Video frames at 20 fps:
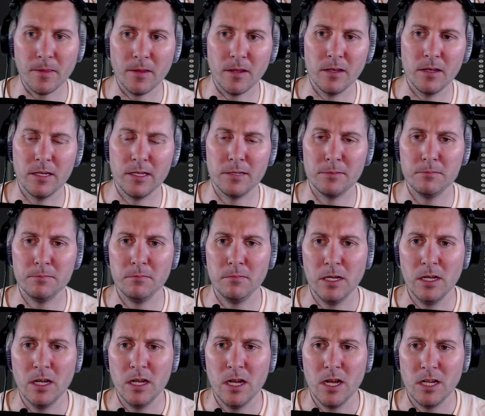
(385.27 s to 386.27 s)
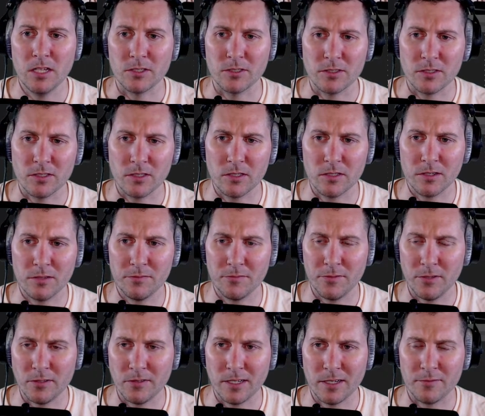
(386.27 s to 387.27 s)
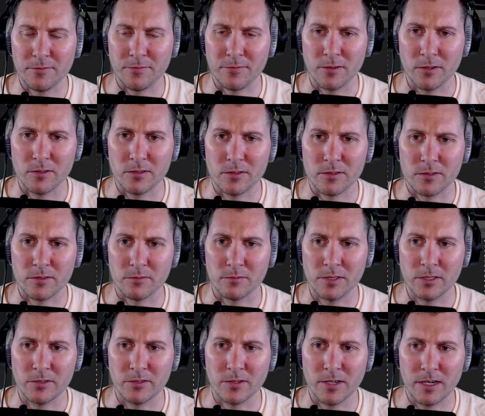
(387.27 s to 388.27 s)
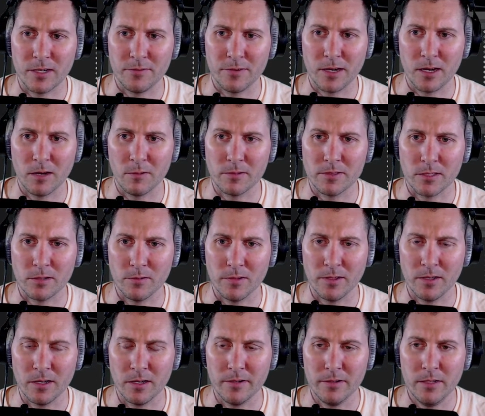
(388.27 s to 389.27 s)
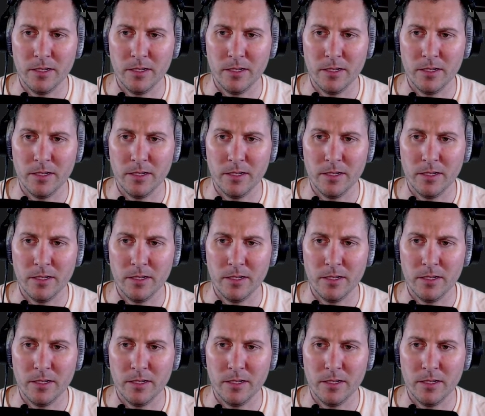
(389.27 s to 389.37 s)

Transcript: So it's a little confusing at first when you're trying to figure out what's going on.